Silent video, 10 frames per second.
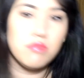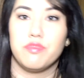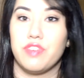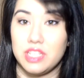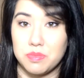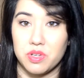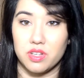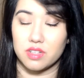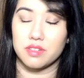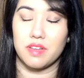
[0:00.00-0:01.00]

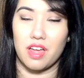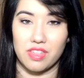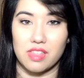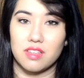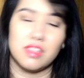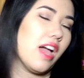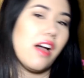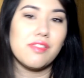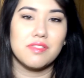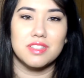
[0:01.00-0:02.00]
Facebook, I think, yeah.
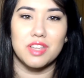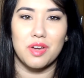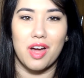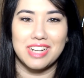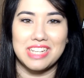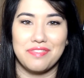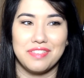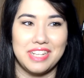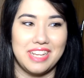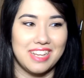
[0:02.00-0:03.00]
So I
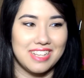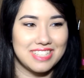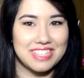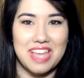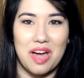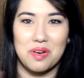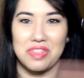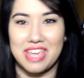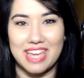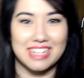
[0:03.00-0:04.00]
definitely scour
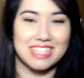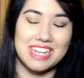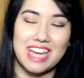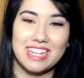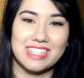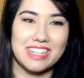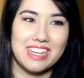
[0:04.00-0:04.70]
the internet